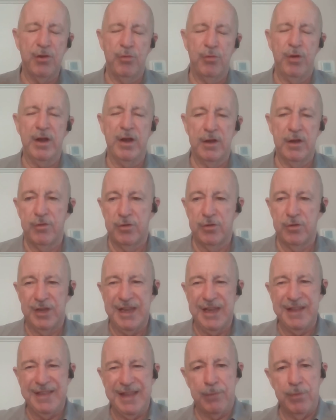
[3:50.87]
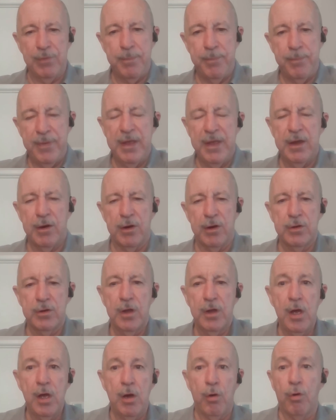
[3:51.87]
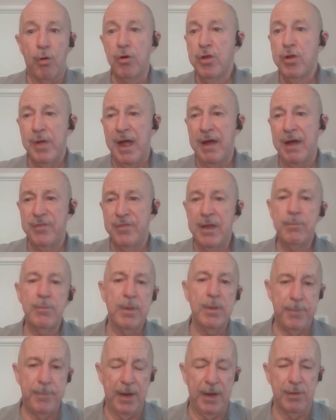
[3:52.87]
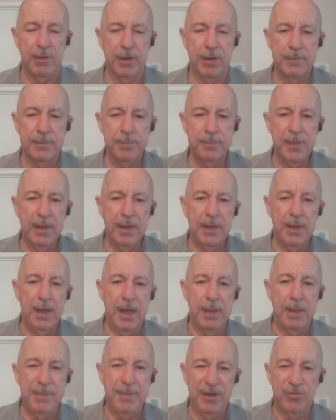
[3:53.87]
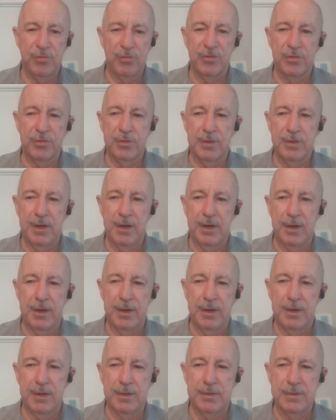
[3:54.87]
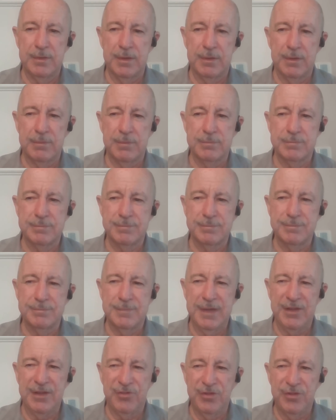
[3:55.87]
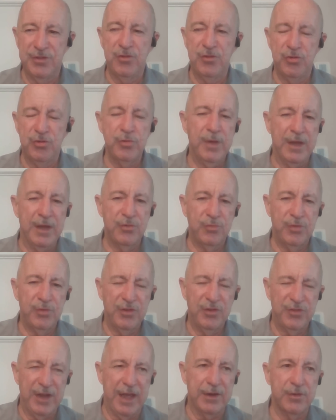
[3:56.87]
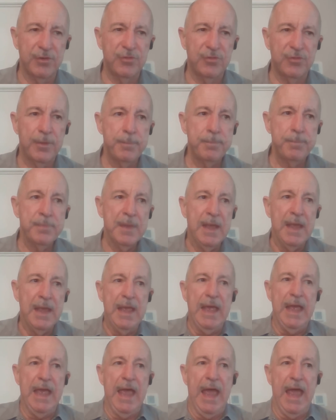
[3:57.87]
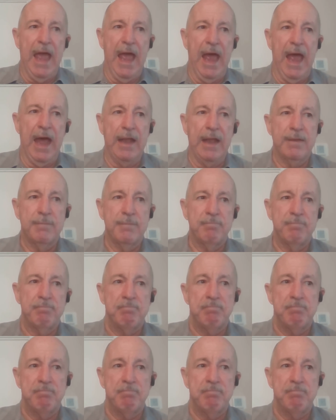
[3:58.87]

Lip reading: credit to get that repaired, or you have them repair it and make sure it's done to industry standards, and